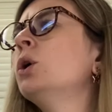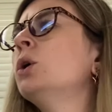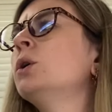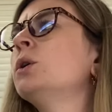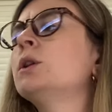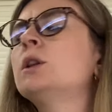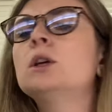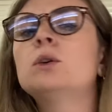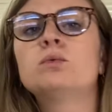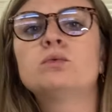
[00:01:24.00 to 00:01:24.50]

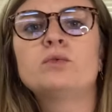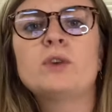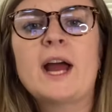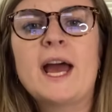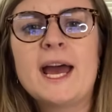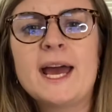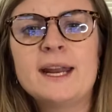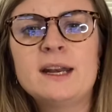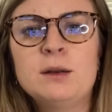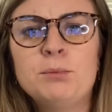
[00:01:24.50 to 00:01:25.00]
the
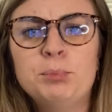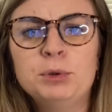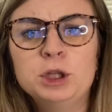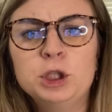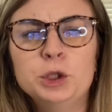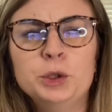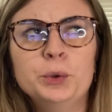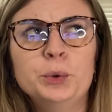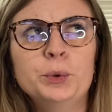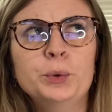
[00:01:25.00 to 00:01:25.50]
red,
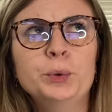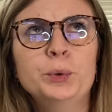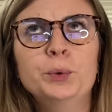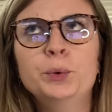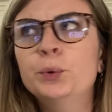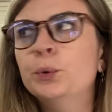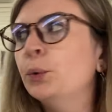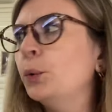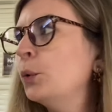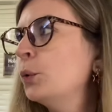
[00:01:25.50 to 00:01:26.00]

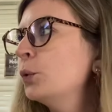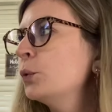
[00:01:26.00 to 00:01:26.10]
blue,